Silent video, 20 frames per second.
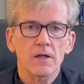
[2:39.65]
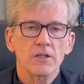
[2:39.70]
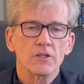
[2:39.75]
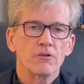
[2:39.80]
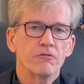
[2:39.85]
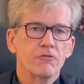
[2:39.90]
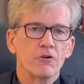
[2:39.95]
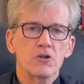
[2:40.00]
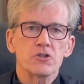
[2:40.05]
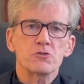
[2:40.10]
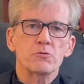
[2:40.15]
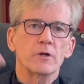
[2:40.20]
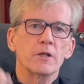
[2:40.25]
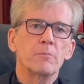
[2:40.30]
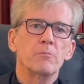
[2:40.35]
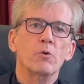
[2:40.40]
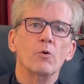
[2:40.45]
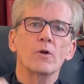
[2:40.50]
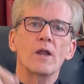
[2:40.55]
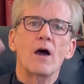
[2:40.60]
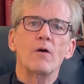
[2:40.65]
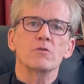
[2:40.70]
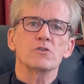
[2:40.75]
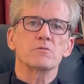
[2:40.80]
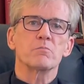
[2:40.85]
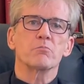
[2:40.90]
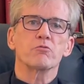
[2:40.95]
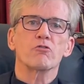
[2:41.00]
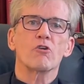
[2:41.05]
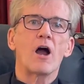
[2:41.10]
The first one he pulled out was
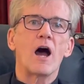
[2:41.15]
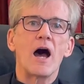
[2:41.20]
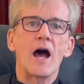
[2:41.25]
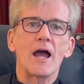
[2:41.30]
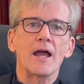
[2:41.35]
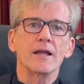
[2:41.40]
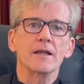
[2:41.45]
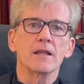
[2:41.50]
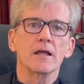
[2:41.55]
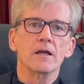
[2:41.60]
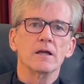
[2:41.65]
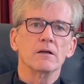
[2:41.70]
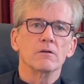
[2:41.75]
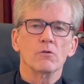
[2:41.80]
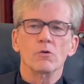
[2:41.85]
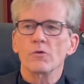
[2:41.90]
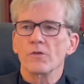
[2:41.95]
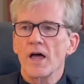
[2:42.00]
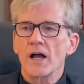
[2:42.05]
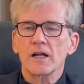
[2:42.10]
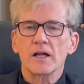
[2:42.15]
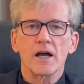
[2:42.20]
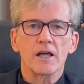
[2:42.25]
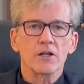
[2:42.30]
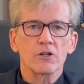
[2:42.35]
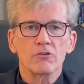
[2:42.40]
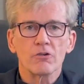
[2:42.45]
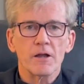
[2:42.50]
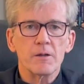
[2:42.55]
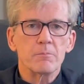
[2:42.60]
pride. Oh, that got
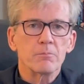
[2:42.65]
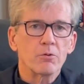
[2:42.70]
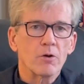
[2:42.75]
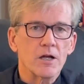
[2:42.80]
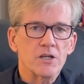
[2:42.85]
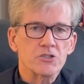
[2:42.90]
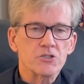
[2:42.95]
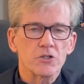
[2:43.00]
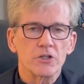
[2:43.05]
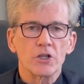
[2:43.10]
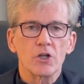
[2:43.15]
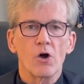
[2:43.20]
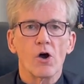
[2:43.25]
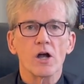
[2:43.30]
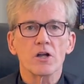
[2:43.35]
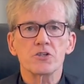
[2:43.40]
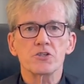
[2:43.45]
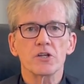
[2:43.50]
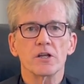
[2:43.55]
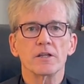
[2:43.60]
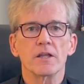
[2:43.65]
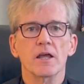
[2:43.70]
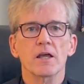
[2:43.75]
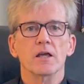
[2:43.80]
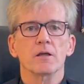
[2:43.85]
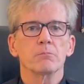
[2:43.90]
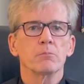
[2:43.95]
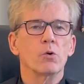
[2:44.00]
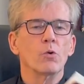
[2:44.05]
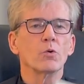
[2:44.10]
a great price in the auction.
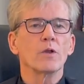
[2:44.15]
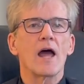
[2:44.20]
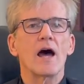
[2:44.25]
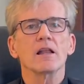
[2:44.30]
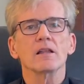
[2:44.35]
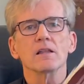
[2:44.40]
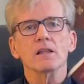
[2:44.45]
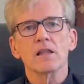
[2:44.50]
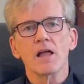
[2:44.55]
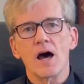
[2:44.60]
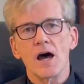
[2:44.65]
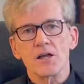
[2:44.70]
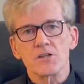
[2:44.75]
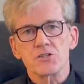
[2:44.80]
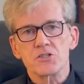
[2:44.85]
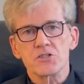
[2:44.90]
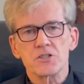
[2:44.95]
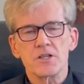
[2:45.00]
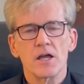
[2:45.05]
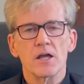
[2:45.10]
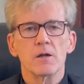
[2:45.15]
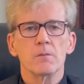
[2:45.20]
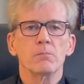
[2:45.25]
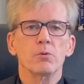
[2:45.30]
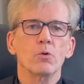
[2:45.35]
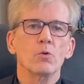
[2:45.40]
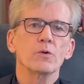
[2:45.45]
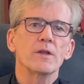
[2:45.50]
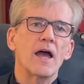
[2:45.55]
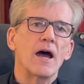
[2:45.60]
Pulled out lust,
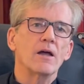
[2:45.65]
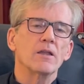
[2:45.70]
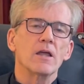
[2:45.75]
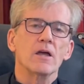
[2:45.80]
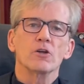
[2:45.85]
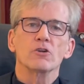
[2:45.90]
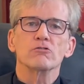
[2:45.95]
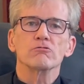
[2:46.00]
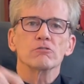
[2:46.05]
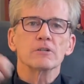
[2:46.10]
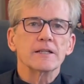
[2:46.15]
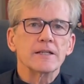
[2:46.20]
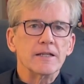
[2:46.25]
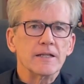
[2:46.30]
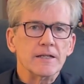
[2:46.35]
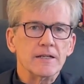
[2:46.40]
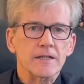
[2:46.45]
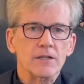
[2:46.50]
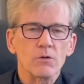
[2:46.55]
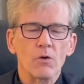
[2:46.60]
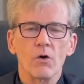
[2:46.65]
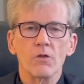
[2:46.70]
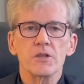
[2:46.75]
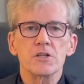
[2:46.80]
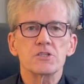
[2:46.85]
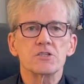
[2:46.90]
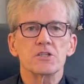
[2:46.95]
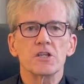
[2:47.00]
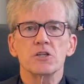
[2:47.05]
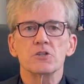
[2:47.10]
pulled out greed, and all
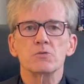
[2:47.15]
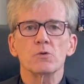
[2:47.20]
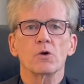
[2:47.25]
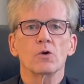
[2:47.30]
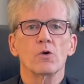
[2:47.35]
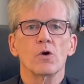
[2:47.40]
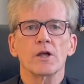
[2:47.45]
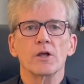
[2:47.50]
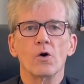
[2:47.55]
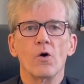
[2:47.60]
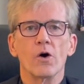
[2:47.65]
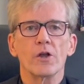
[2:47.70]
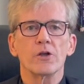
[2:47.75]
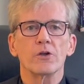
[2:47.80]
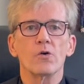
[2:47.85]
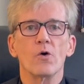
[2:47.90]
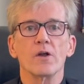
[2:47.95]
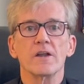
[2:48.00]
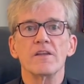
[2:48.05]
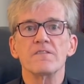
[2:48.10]
these things were going on and on.